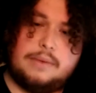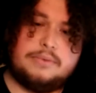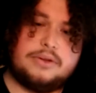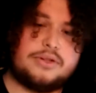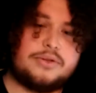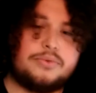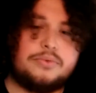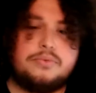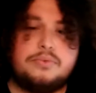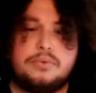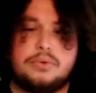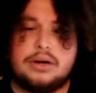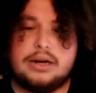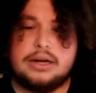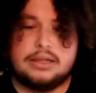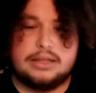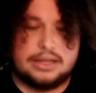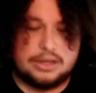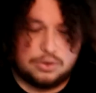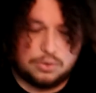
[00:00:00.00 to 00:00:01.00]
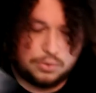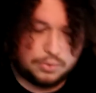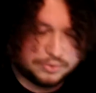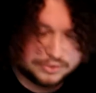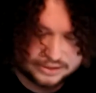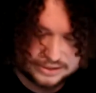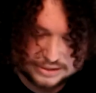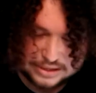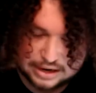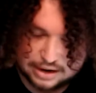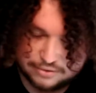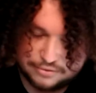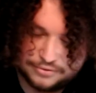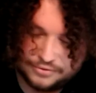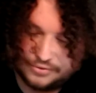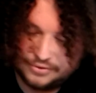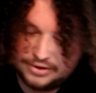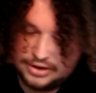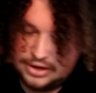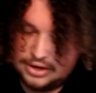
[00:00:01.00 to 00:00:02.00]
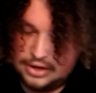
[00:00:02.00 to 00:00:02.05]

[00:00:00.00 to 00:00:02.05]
Just really cool stuff.